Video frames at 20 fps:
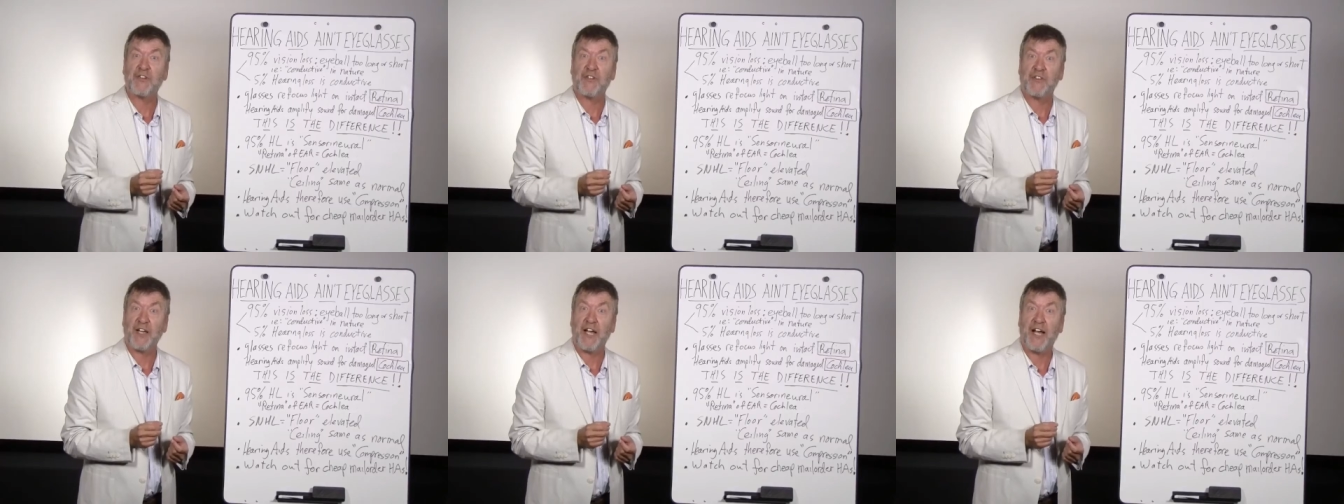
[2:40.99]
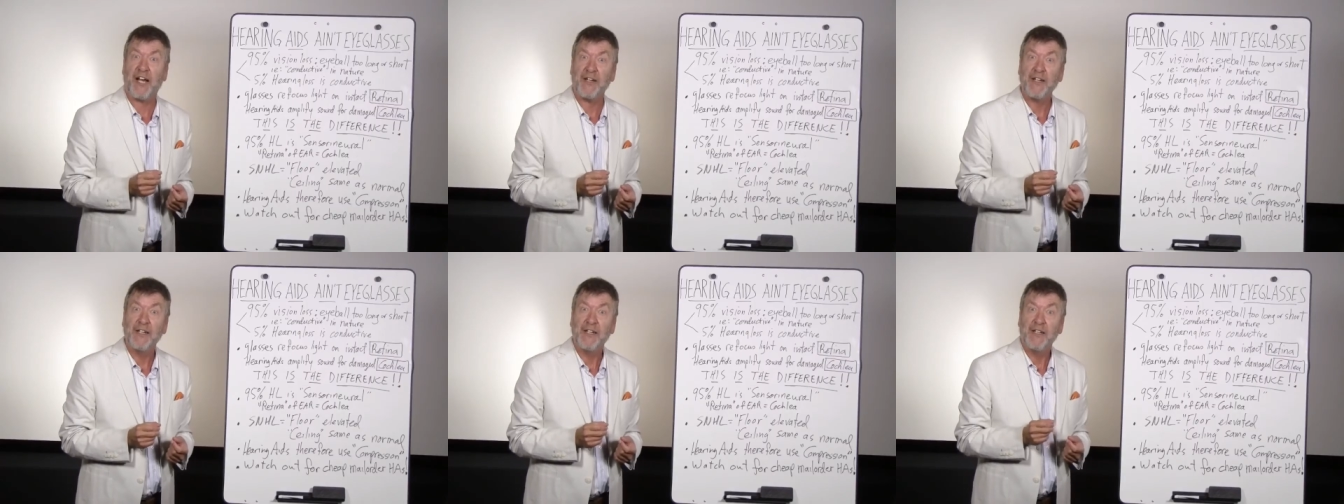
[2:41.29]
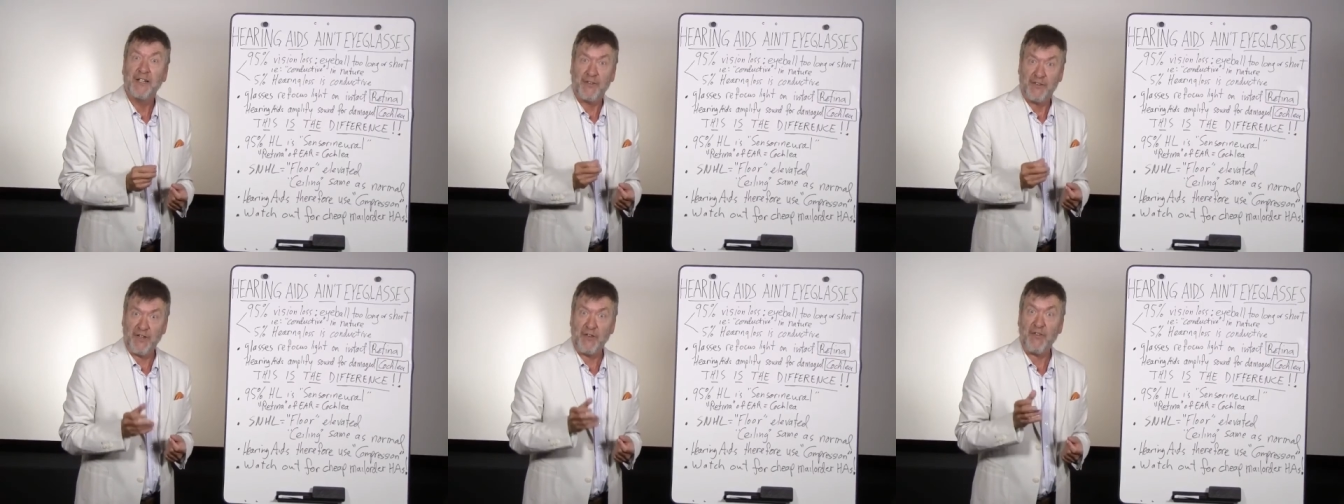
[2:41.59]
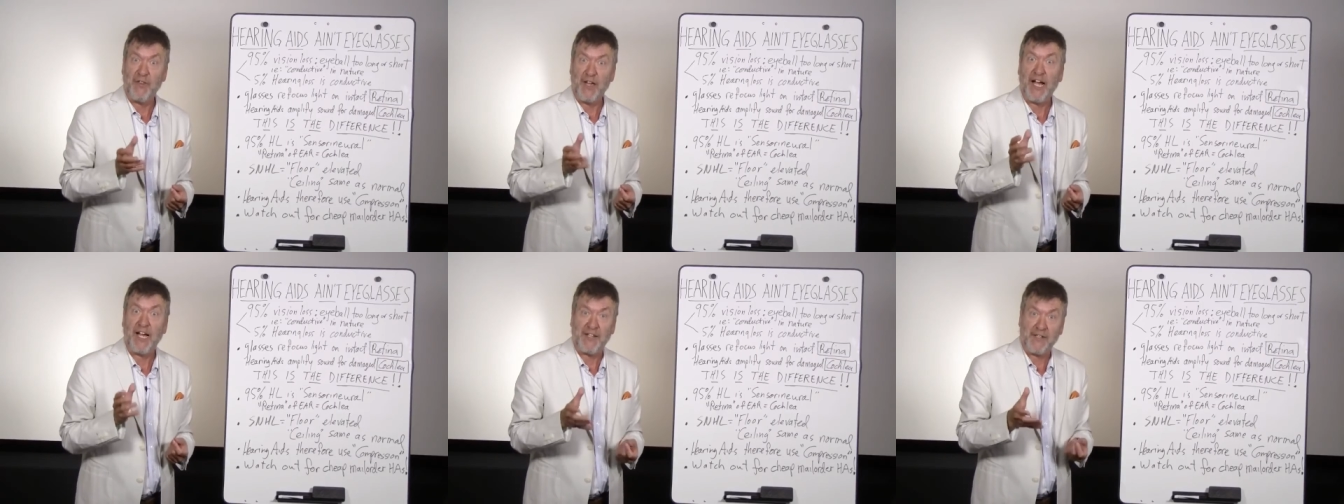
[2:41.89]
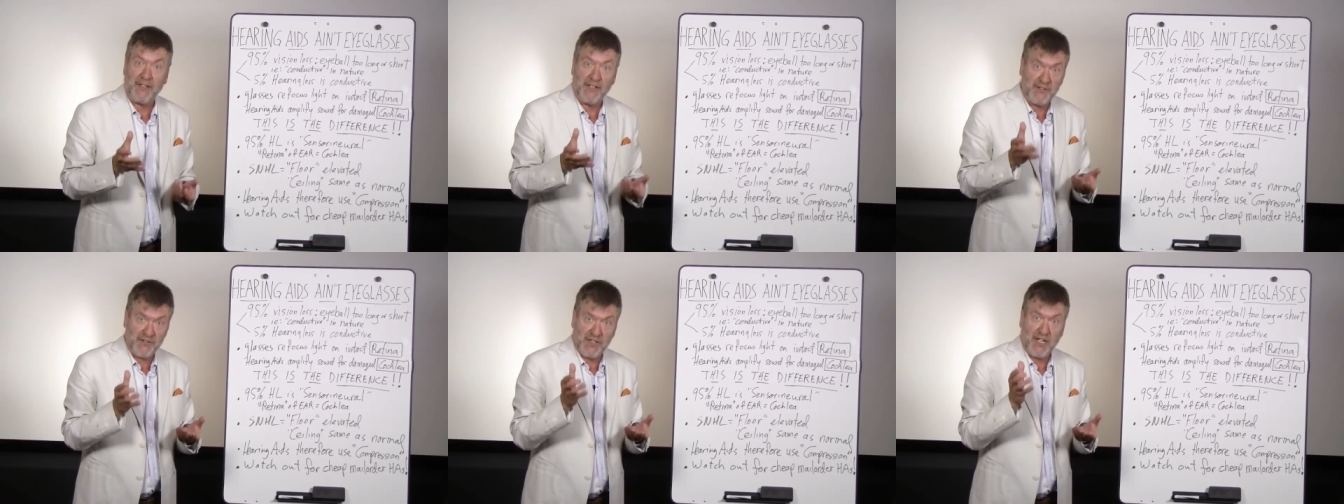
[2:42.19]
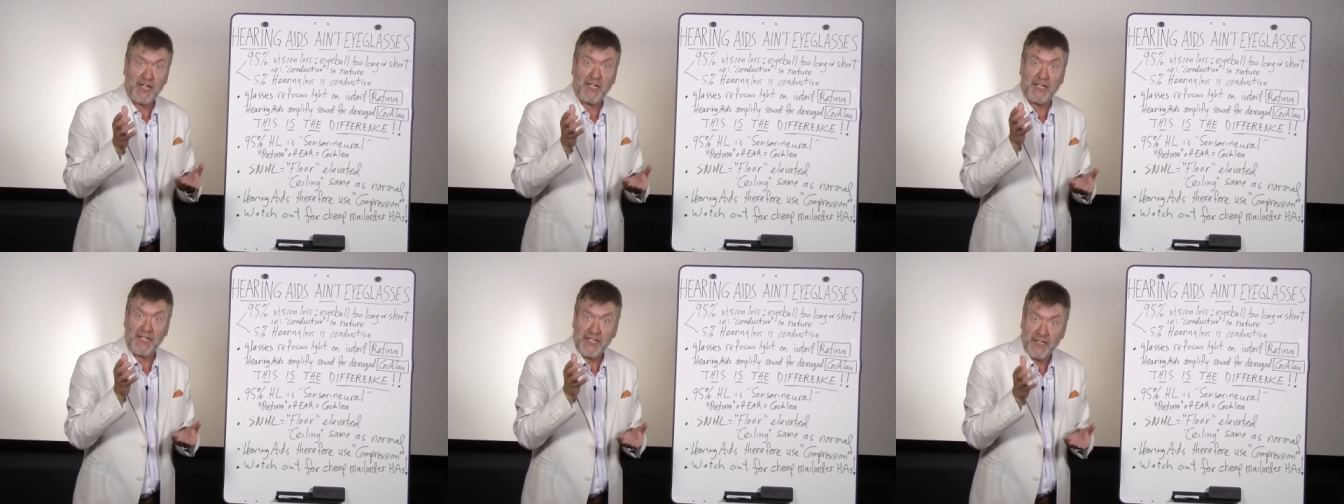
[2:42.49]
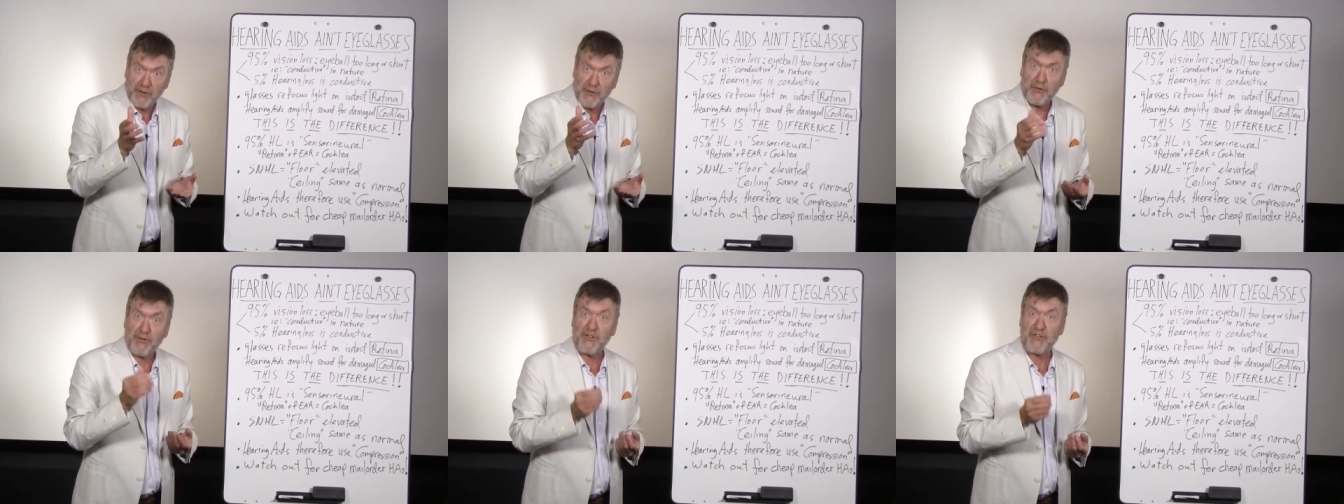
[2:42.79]
to that than that. And it's kind of
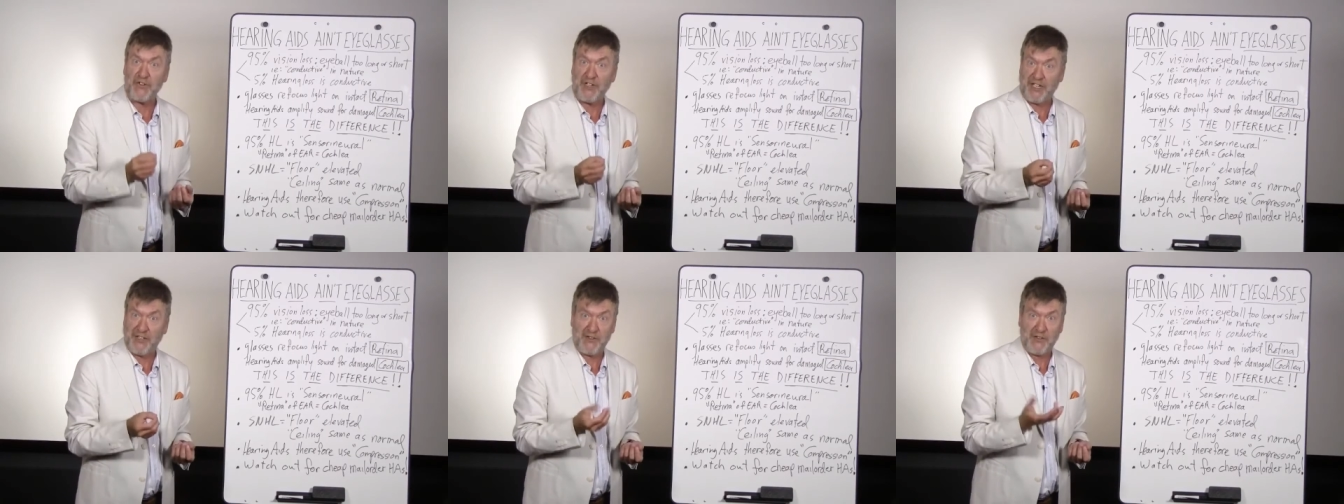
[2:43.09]
interesting.